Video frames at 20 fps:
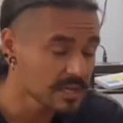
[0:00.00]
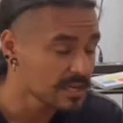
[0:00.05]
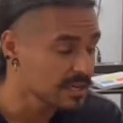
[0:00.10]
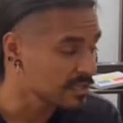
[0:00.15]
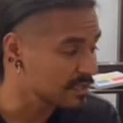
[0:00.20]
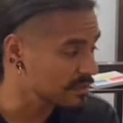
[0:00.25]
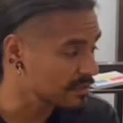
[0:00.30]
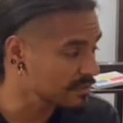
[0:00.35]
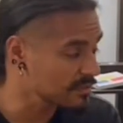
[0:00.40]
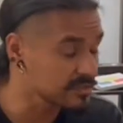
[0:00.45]

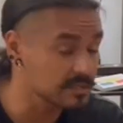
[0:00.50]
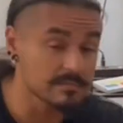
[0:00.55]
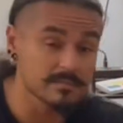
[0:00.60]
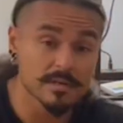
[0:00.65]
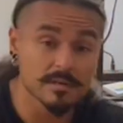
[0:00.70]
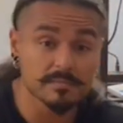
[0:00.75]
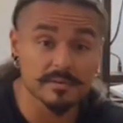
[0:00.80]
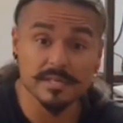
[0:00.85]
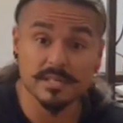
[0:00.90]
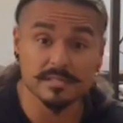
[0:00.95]
I looked him
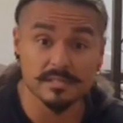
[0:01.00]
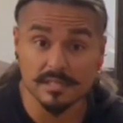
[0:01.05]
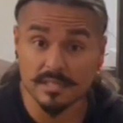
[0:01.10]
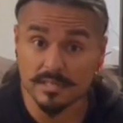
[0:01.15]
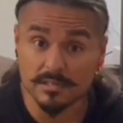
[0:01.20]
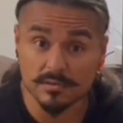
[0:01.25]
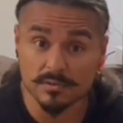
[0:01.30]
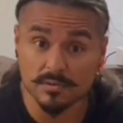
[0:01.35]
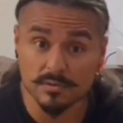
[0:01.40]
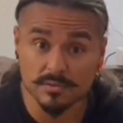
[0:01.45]
up. He has a
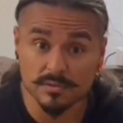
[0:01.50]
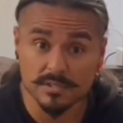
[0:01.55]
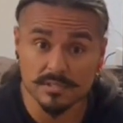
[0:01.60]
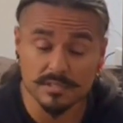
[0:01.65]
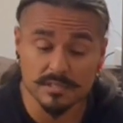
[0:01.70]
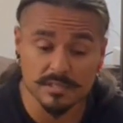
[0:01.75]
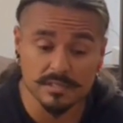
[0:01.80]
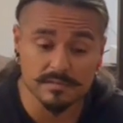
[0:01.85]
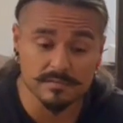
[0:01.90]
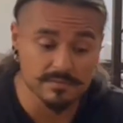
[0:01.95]
lot of cool
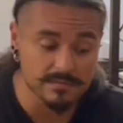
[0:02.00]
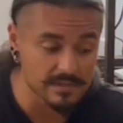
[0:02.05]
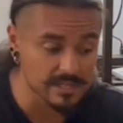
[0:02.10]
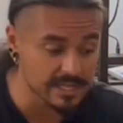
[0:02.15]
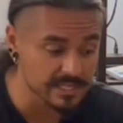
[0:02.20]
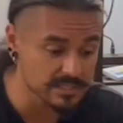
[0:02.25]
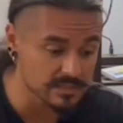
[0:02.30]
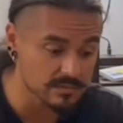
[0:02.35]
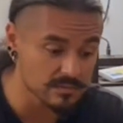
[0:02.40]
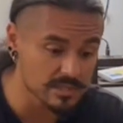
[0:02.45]
stuff.
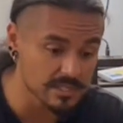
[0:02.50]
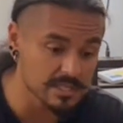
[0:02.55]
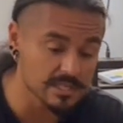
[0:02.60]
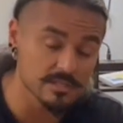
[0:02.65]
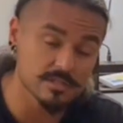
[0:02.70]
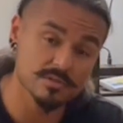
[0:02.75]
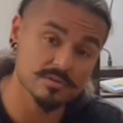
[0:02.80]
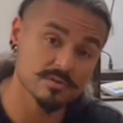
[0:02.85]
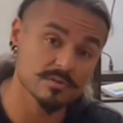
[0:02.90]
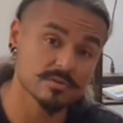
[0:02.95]
Last week I
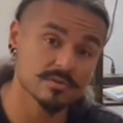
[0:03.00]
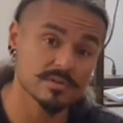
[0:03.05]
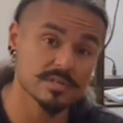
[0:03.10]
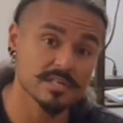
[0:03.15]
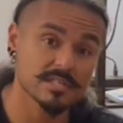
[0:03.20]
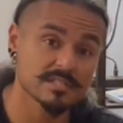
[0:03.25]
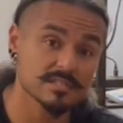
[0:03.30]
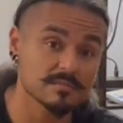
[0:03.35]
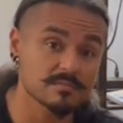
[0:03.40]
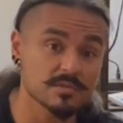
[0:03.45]
showed you
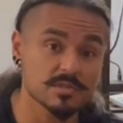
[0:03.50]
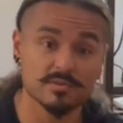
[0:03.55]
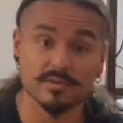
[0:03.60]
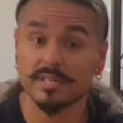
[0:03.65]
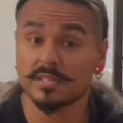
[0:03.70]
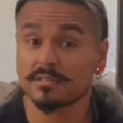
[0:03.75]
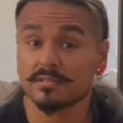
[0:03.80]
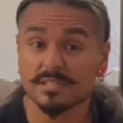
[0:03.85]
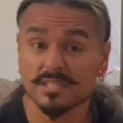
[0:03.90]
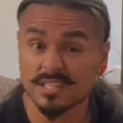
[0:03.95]
guys some
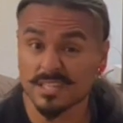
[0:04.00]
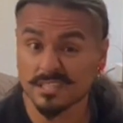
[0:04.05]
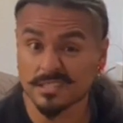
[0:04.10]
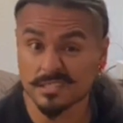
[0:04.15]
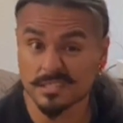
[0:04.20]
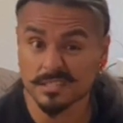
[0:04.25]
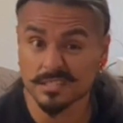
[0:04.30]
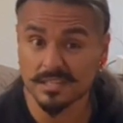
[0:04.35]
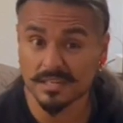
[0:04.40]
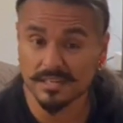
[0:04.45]
trainers that I
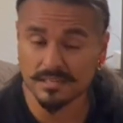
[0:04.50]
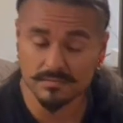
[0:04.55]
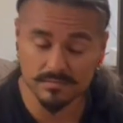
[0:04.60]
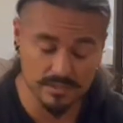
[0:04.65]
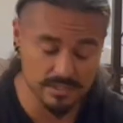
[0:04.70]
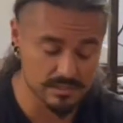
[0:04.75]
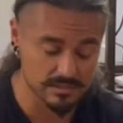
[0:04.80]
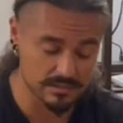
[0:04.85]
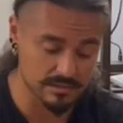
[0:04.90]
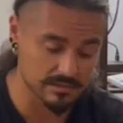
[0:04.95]
just got,
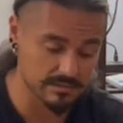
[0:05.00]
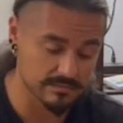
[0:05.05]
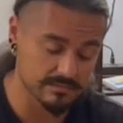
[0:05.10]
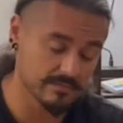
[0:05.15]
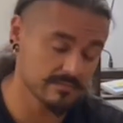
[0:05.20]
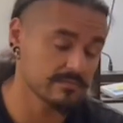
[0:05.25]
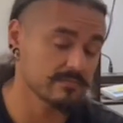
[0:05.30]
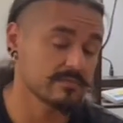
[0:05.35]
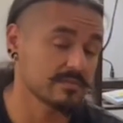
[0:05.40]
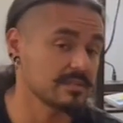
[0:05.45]
which are
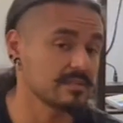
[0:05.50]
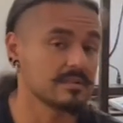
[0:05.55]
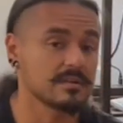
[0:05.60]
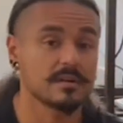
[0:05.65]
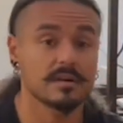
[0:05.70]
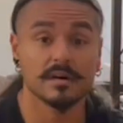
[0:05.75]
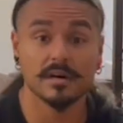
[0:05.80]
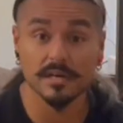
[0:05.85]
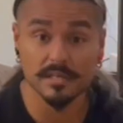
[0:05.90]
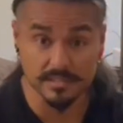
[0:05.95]

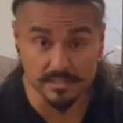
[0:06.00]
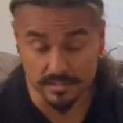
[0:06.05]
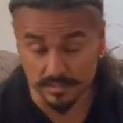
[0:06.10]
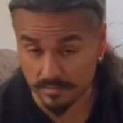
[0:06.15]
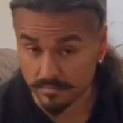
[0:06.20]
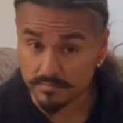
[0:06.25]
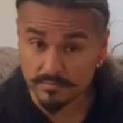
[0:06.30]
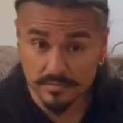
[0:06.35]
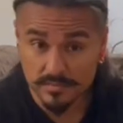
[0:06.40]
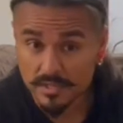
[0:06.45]

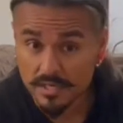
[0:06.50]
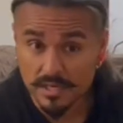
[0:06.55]
awesome.